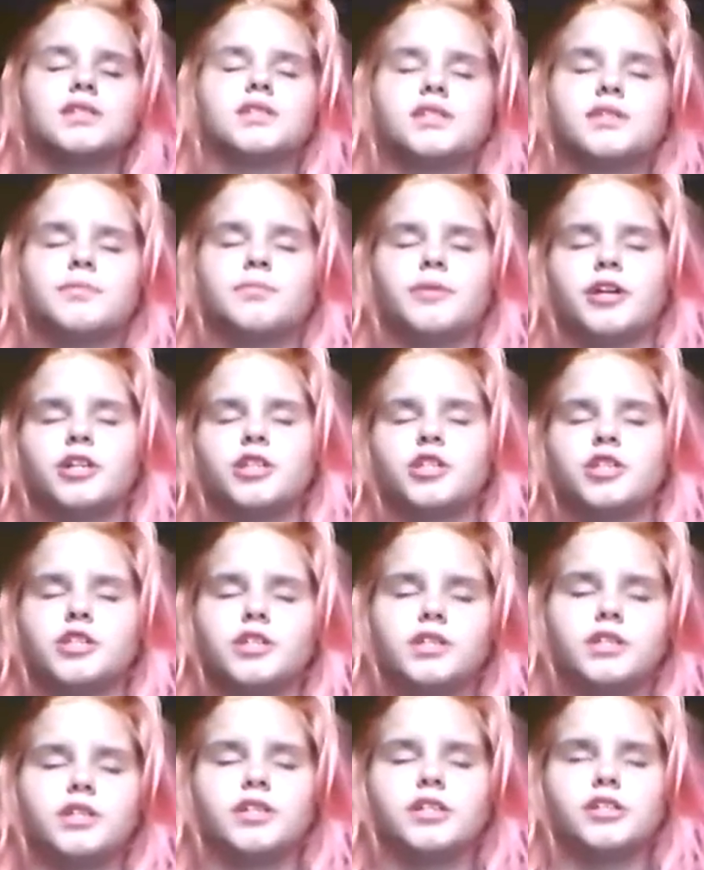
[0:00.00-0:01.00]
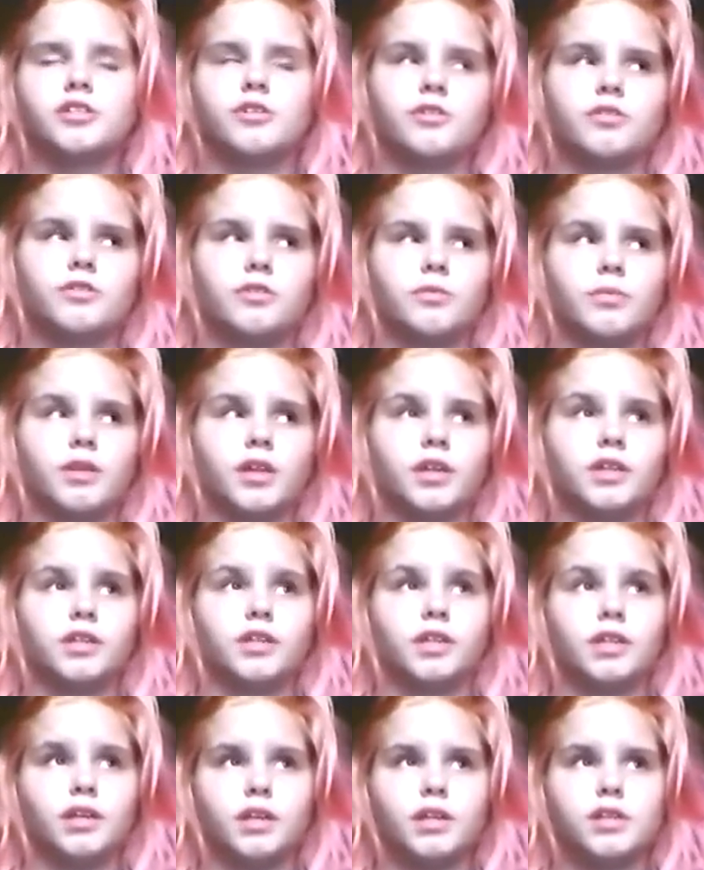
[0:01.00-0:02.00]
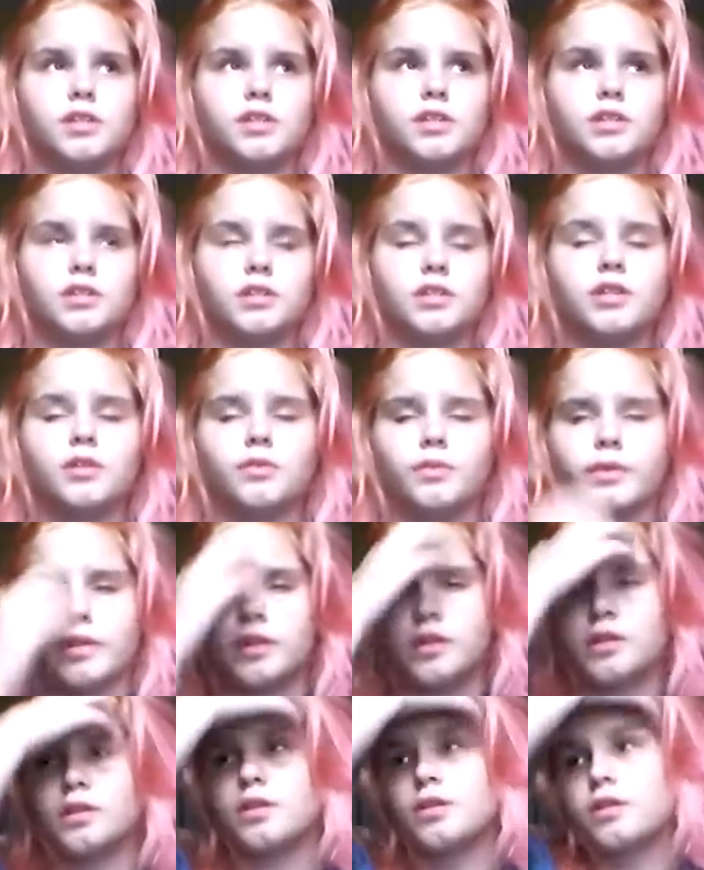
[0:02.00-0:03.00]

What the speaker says: depression is not something easy to deal with,